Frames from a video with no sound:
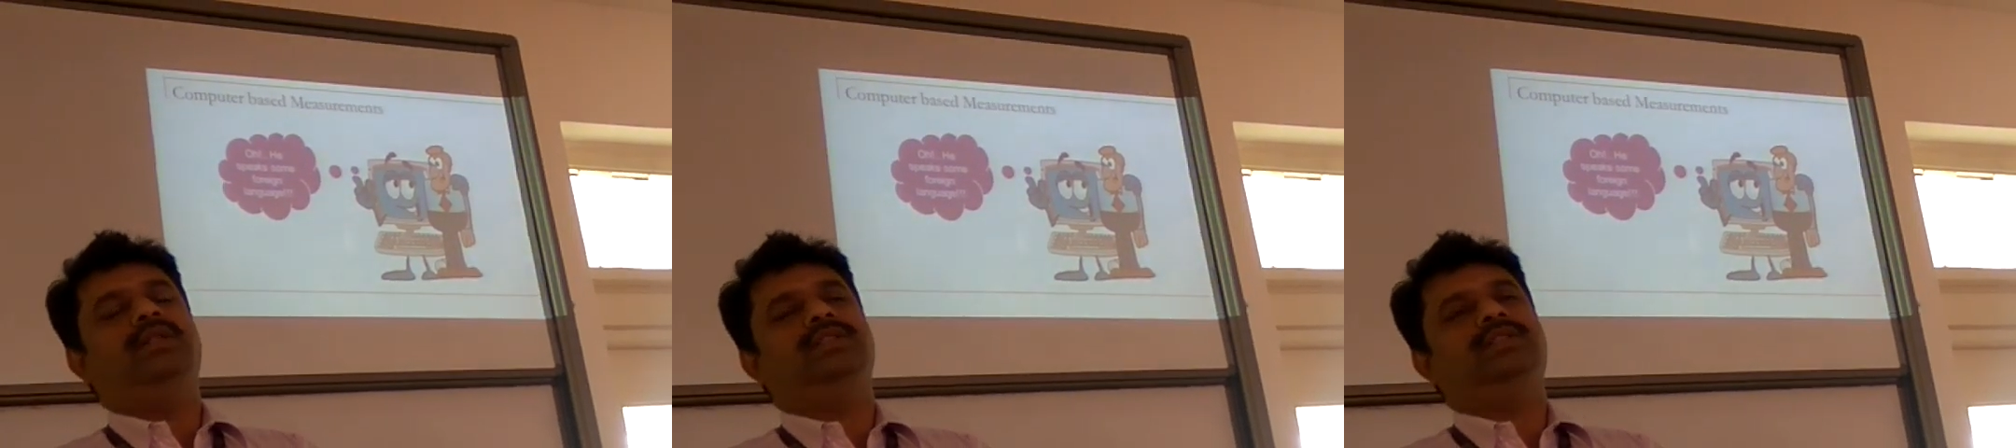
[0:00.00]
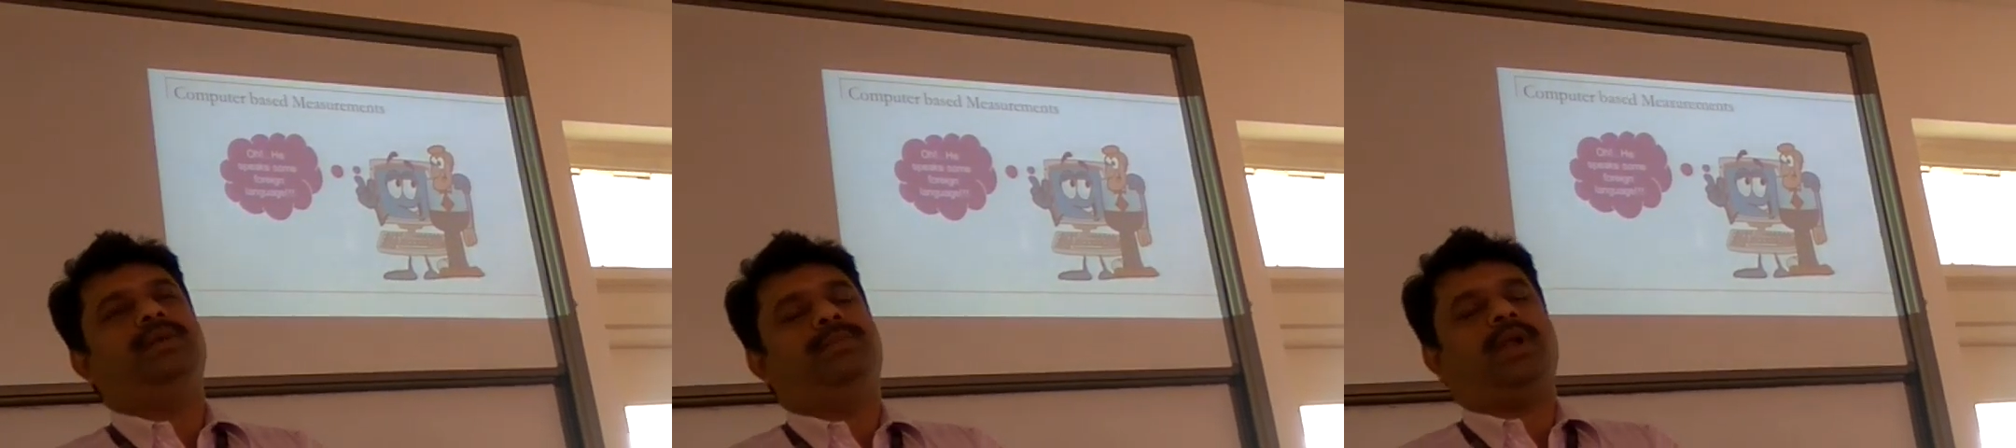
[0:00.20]

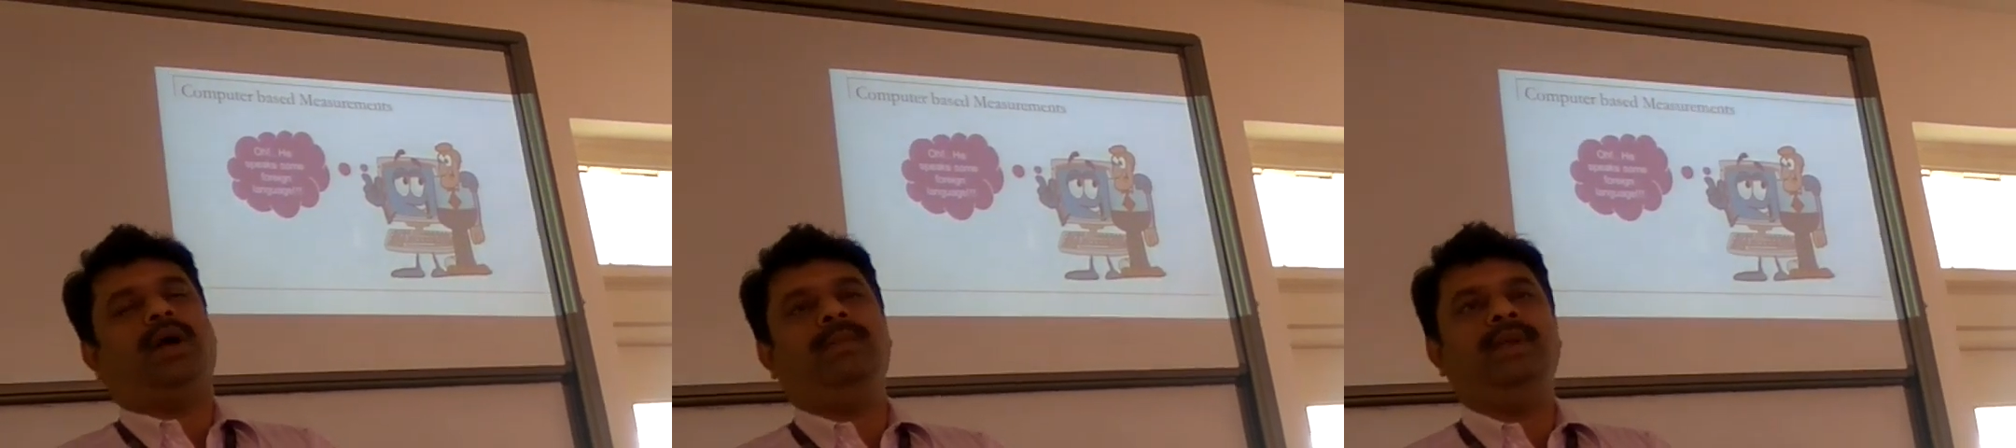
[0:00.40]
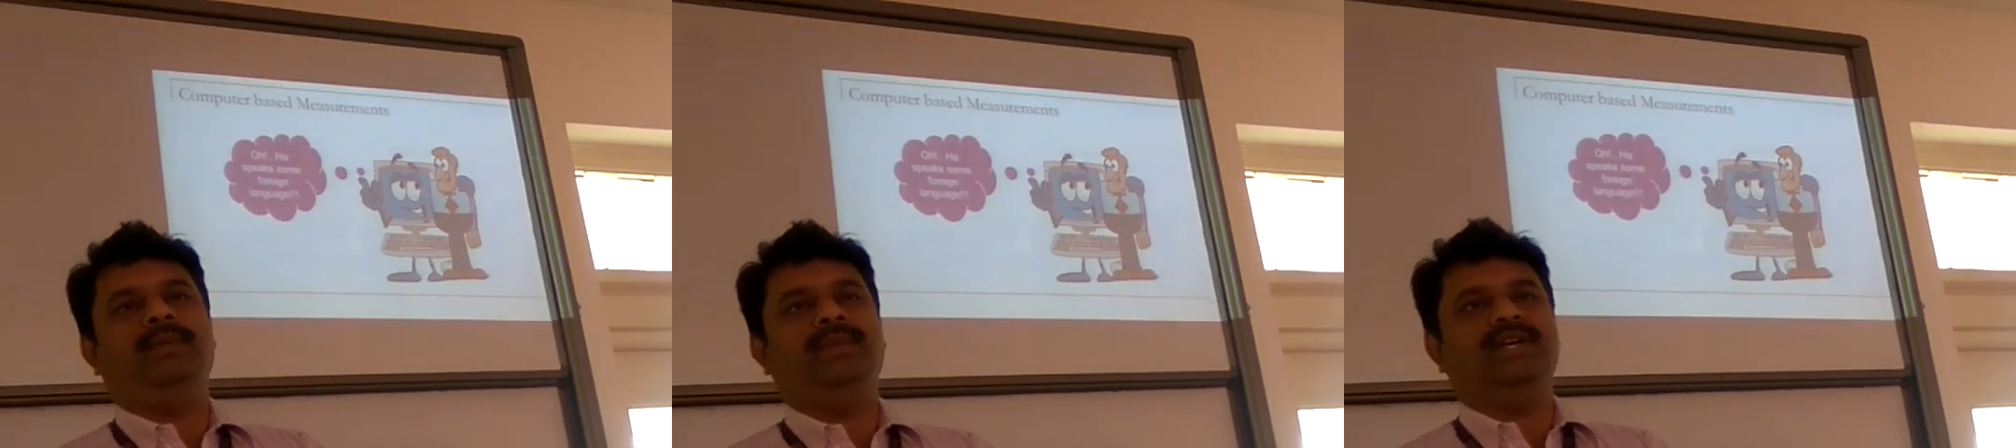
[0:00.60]
The
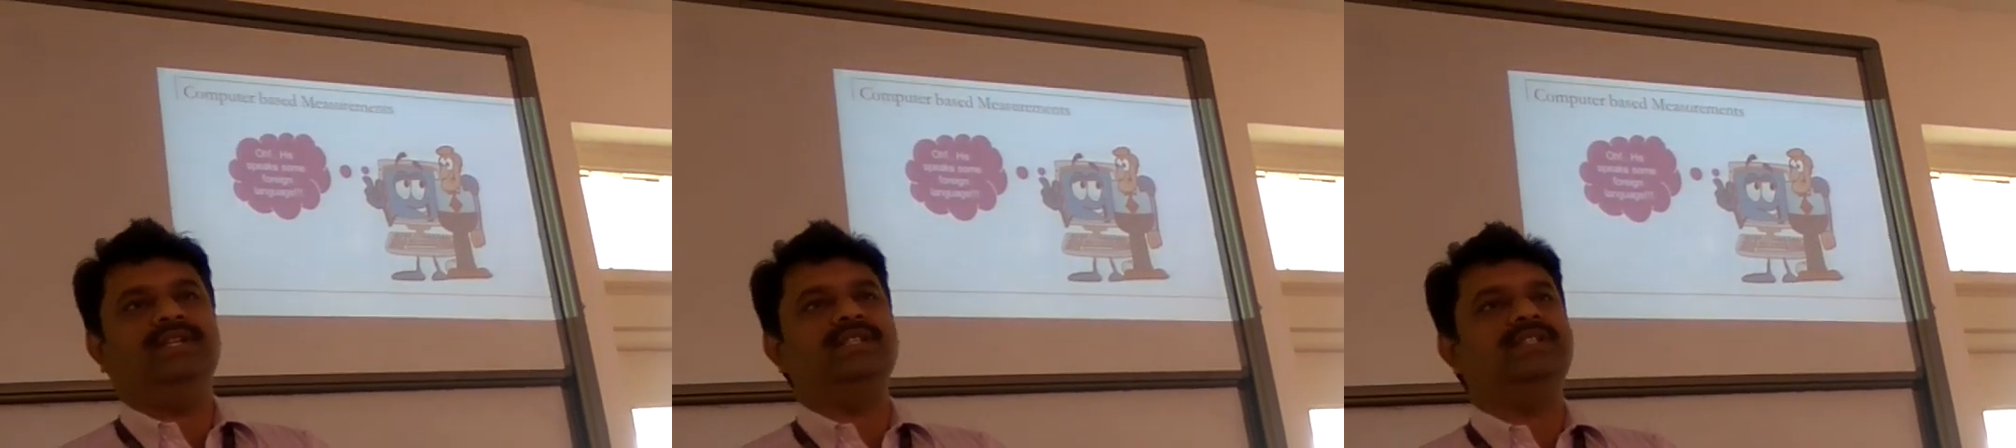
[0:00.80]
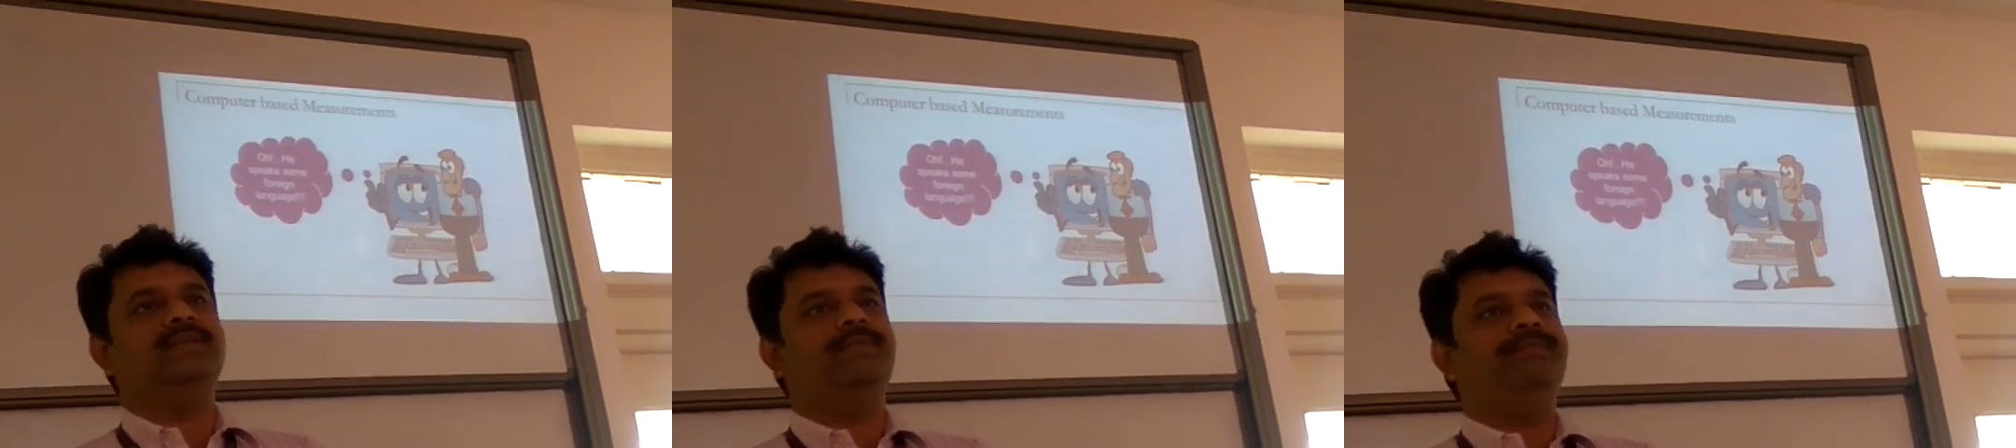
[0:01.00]
problem
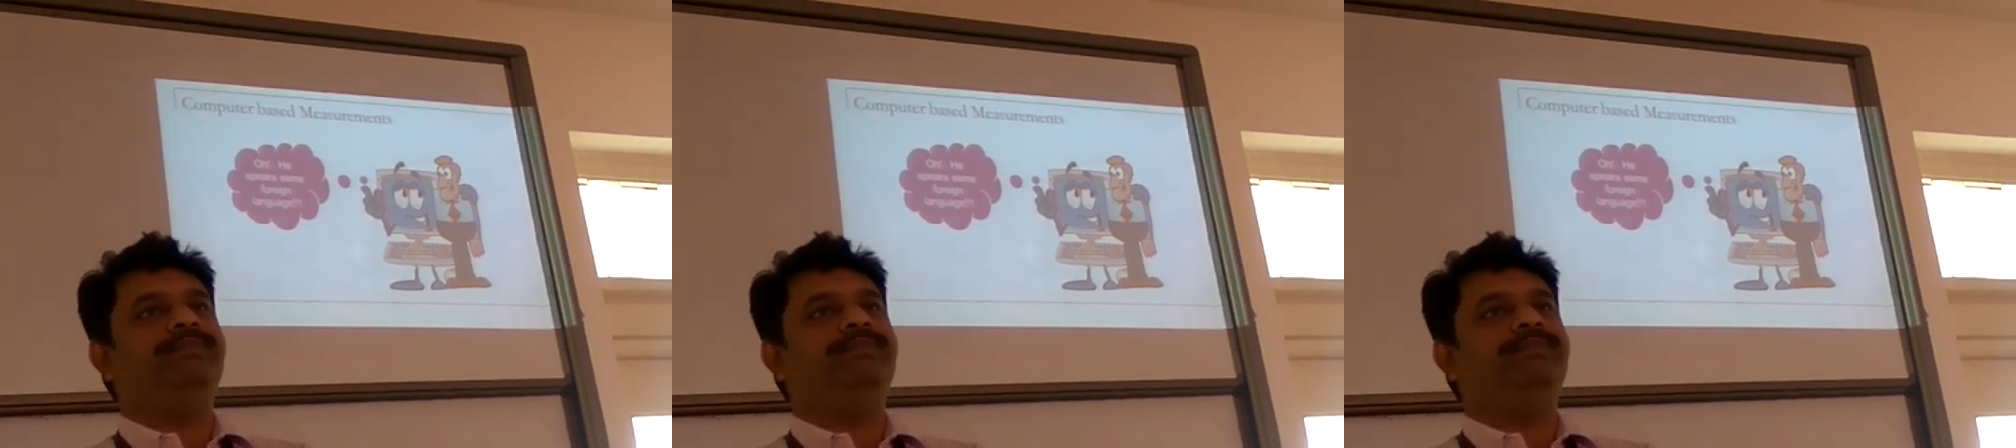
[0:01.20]
is,